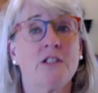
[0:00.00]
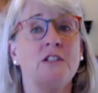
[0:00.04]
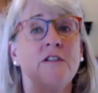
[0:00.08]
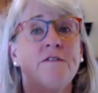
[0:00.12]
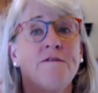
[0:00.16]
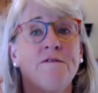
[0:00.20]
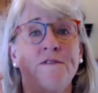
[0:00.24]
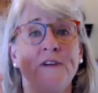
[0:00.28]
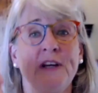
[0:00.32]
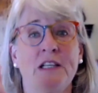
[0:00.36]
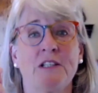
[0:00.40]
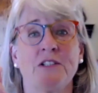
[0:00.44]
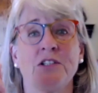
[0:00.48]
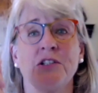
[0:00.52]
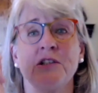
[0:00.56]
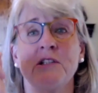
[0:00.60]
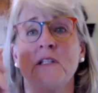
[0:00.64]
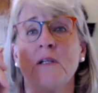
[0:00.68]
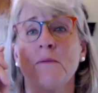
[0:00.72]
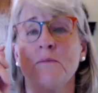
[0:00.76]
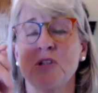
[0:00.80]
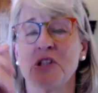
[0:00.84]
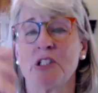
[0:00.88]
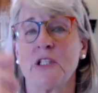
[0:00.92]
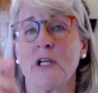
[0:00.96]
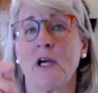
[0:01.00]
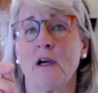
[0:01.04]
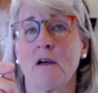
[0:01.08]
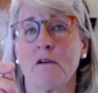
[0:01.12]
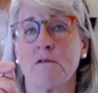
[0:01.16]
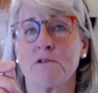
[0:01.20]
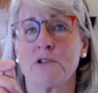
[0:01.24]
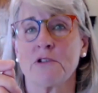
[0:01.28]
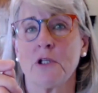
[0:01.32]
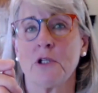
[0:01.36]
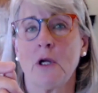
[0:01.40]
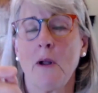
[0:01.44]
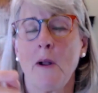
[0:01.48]
to fix
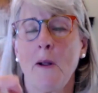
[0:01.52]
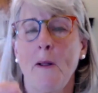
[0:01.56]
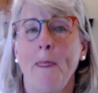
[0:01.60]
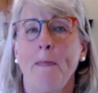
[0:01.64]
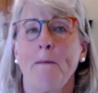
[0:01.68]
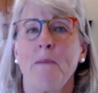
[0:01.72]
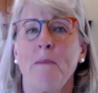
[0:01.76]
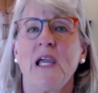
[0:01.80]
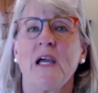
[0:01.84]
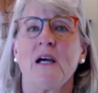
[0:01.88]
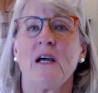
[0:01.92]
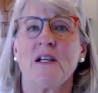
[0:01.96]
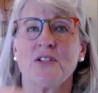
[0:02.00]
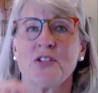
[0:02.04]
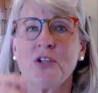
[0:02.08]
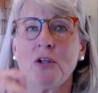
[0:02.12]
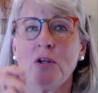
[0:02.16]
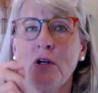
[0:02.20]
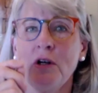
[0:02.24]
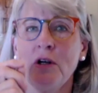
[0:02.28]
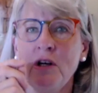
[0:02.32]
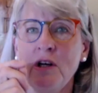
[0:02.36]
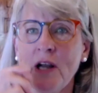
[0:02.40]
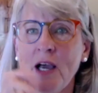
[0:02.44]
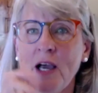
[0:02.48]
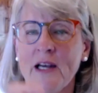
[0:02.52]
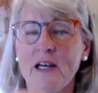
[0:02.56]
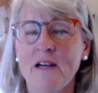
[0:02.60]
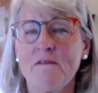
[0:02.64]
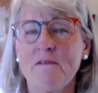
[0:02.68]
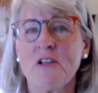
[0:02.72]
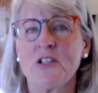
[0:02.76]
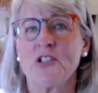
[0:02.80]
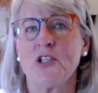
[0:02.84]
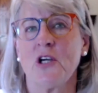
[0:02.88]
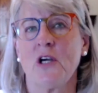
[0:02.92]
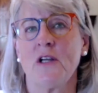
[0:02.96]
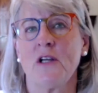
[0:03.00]
themselves, because none of
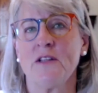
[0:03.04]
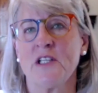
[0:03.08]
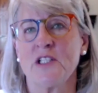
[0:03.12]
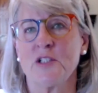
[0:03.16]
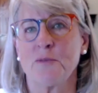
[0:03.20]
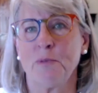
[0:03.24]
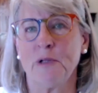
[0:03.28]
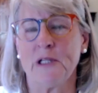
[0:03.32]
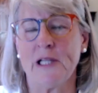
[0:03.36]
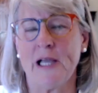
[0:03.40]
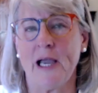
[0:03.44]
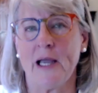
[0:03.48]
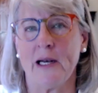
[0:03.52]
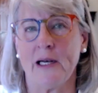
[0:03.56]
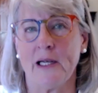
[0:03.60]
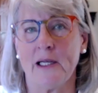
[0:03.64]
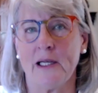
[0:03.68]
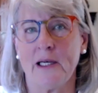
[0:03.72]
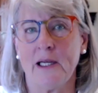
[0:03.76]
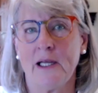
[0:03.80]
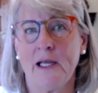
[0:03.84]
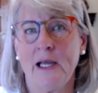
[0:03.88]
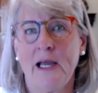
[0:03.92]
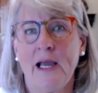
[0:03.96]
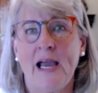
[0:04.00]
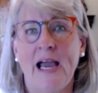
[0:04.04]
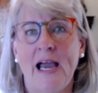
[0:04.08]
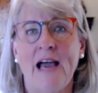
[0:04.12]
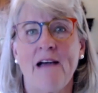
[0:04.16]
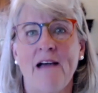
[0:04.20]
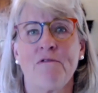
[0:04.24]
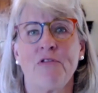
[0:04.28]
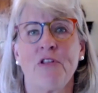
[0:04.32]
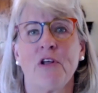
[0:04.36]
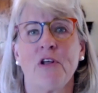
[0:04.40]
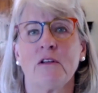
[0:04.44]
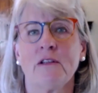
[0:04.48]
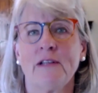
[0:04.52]
us on this planet
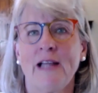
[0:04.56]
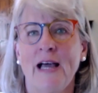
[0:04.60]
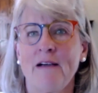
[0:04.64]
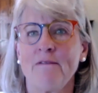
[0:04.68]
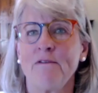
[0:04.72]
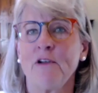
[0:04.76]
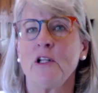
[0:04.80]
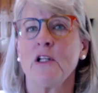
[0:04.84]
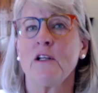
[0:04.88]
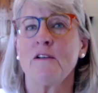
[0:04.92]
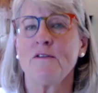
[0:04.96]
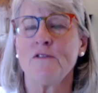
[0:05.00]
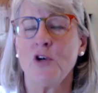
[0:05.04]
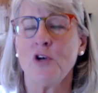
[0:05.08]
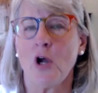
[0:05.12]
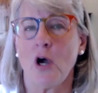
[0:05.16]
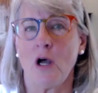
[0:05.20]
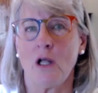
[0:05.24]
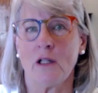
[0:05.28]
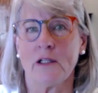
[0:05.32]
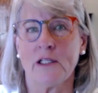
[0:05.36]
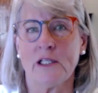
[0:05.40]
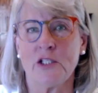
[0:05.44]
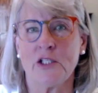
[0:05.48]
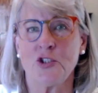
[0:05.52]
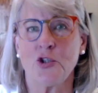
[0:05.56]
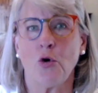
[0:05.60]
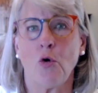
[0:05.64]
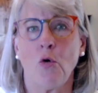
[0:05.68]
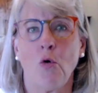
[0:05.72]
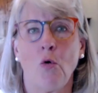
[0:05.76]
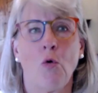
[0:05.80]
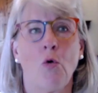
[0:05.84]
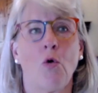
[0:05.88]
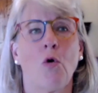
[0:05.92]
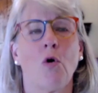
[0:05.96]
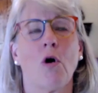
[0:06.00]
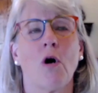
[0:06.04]
have the level of knowledge
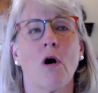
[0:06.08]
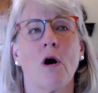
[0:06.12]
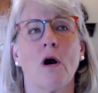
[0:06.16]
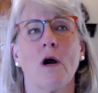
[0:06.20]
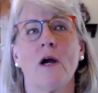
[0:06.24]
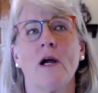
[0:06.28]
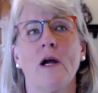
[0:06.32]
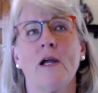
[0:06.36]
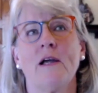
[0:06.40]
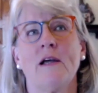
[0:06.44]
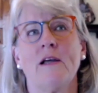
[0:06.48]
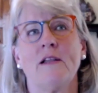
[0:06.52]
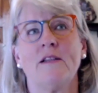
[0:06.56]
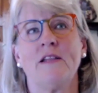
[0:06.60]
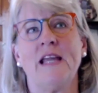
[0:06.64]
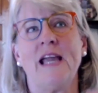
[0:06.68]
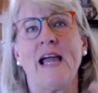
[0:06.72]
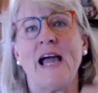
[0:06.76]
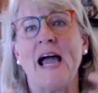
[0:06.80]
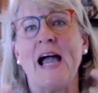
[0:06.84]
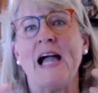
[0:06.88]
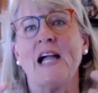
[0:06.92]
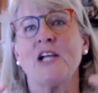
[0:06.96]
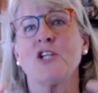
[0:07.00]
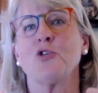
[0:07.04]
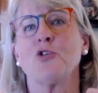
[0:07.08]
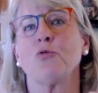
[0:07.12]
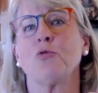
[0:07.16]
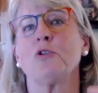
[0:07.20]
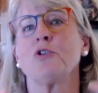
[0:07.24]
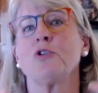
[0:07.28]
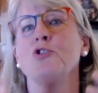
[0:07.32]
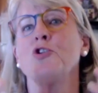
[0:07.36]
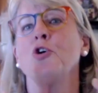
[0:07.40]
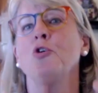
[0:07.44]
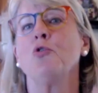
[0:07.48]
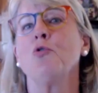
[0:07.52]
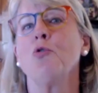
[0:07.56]
or the
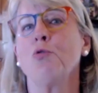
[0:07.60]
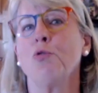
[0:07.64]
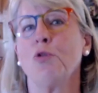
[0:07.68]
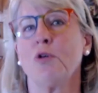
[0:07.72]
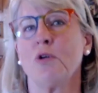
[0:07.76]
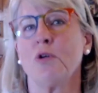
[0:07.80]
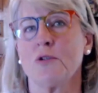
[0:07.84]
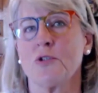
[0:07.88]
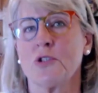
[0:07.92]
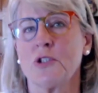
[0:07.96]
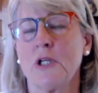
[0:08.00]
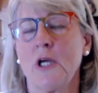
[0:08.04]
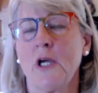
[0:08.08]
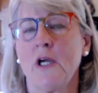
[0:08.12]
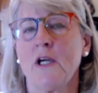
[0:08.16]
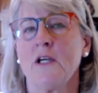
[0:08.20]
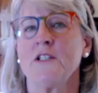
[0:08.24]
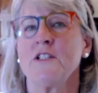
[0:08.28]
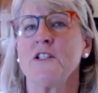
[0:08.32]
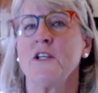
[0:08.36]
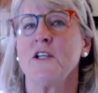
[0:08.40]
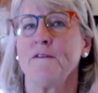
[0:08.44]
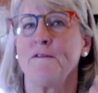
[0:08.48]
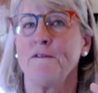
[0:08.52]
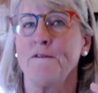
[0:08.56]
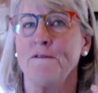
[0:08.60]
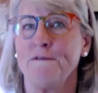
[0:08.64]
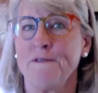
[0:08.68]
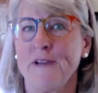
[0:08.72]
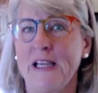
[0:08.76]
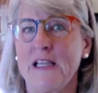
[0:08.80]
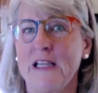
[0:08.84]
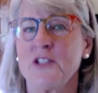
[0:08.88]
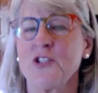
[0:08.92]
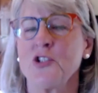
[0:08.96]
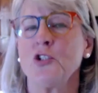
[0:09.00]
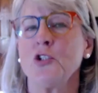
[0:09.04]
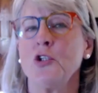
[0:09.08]
actual tools to
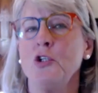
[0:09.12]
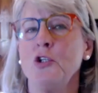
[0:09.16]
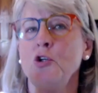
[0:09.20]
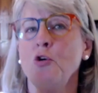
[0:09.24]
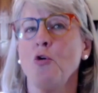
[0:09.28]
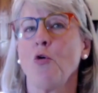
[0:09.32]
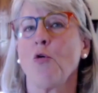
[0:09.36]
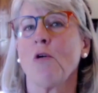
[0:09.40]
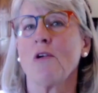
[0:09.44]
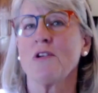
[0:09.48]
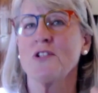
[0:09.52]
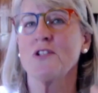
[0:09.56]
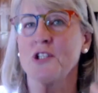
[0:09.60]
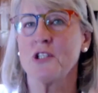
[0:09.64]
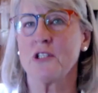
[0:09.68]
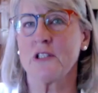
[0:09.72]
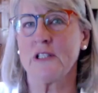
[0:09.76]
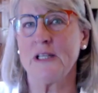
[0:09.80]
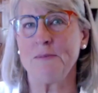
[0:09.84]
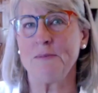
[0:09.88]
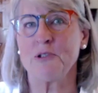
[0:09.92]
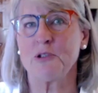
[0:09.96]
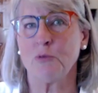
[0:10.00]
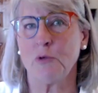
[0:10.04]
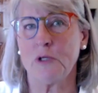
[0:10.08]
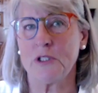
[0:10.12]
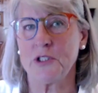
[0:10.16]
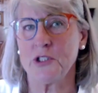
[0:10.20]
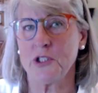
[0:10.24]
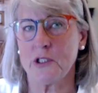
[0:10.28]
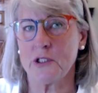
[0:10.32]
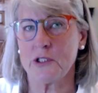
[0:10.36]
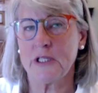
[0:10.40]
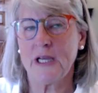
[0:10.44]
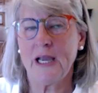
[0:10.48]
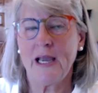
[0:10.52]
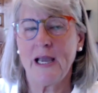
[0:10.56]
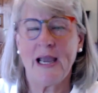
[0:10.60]
fix your sleep
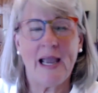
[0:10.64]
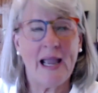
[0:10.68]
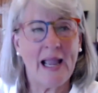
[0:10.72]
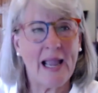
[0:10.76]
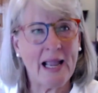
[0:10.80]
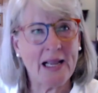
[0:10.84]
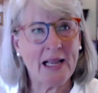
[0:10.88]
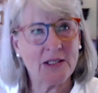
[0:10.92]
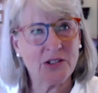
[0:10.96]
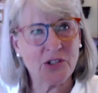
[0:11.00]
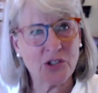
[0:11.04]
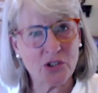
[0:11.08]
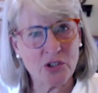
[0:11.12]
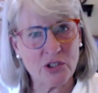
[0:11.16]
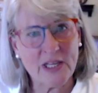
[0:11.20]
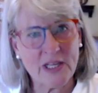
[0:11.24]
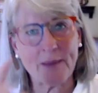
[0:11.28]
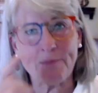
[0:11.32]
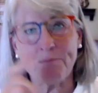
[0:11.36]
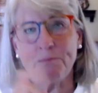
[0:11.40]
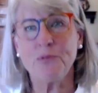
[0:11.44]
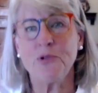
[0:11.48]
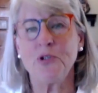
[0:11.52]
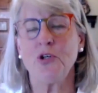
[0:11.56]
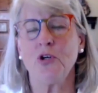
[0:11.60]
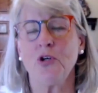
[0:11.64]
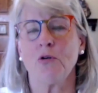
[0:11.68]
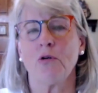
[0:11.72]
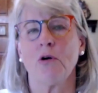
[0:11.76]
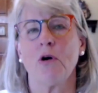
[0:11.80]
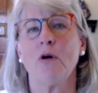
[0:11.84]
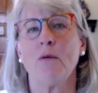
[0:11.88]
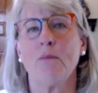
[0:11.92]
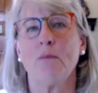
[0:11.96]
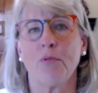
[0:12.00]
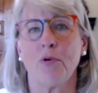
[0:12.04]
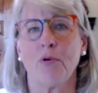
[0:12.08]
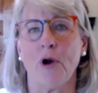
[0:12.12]
switches except your
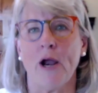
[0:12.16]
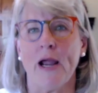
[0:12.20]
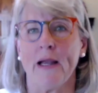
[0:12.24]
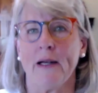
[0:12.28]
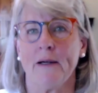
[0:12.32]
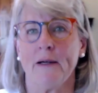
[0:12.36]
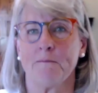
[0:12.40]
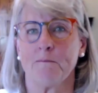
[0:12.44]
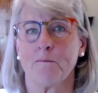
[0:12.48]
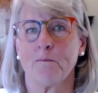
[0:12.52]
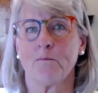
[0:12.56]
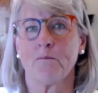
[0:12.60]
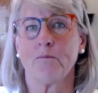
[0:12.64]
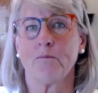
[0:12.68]
own brain.